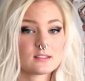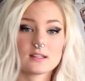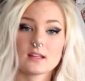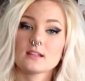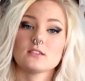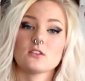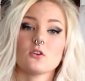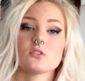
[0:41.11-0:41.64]

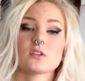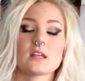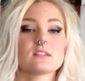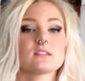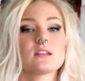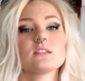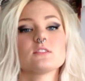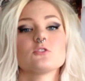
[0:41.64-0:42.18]
then don't
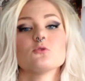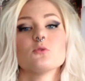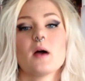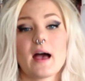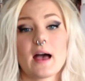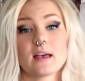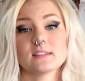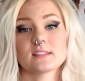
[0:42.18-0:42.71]
hesitate to
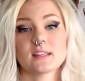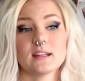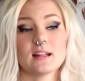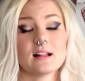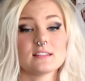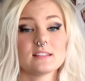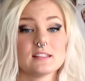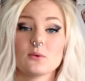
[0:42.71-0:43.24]
ask and
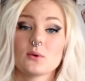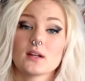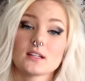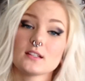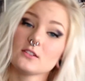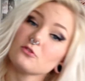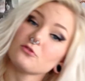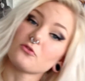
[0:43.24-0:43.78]
I'll see what I
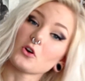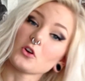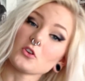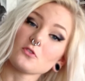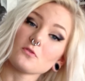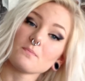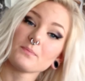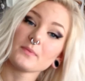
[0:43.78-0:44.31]
can do for
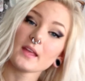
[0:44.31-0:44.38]
you.